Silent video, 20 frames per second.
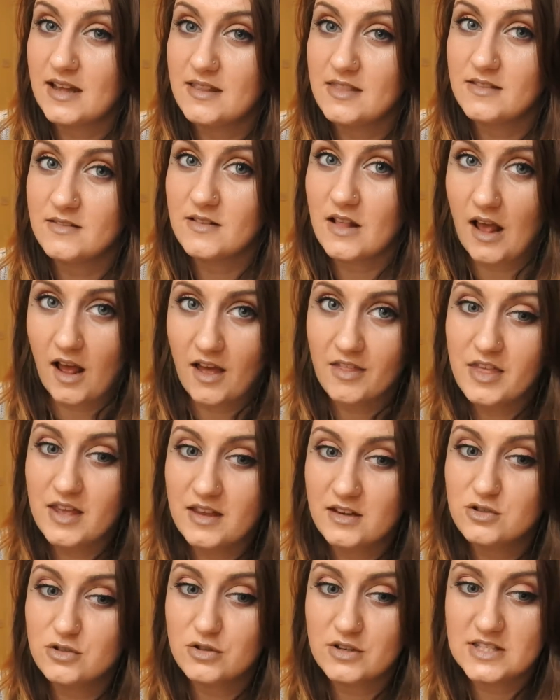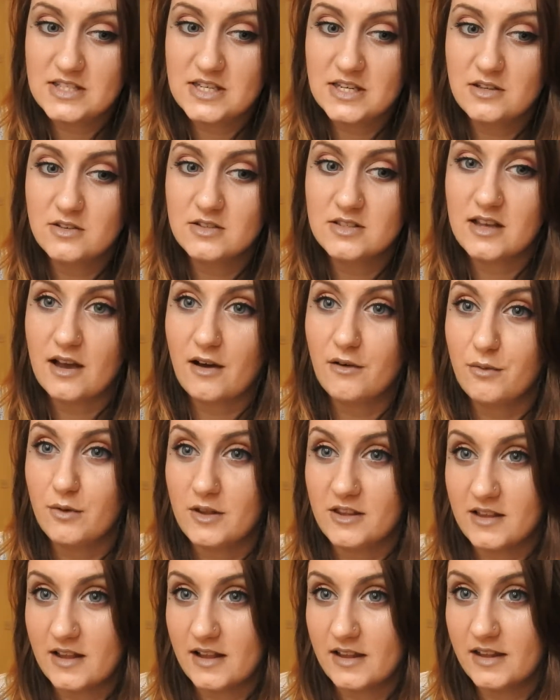And I think treating yourself
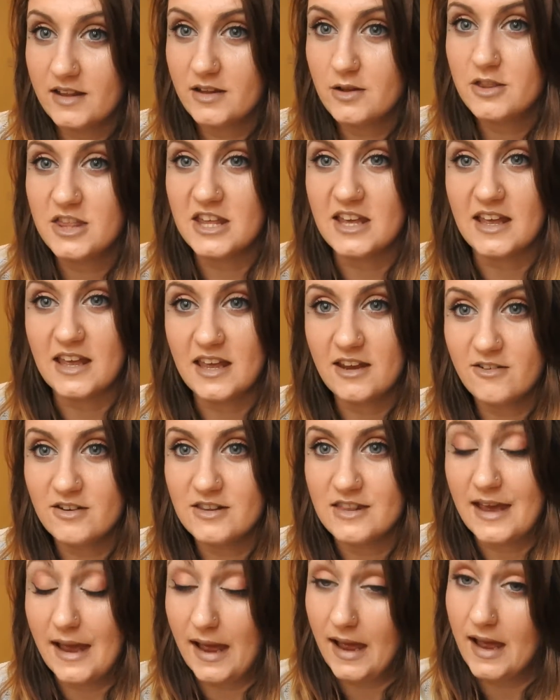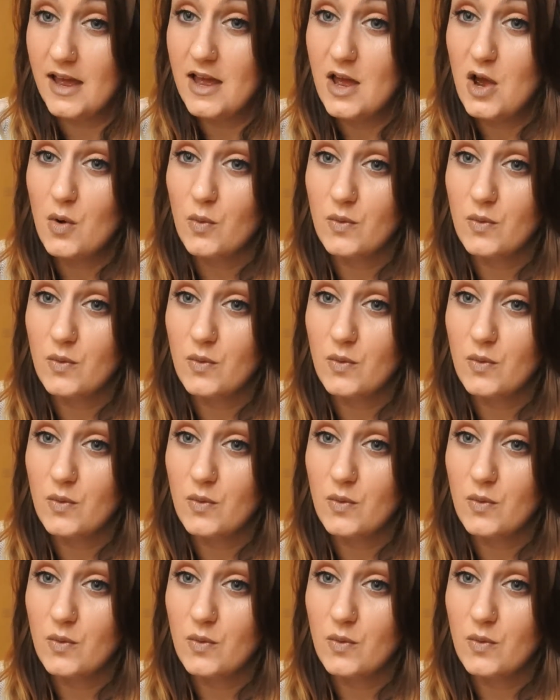with a little thing here and there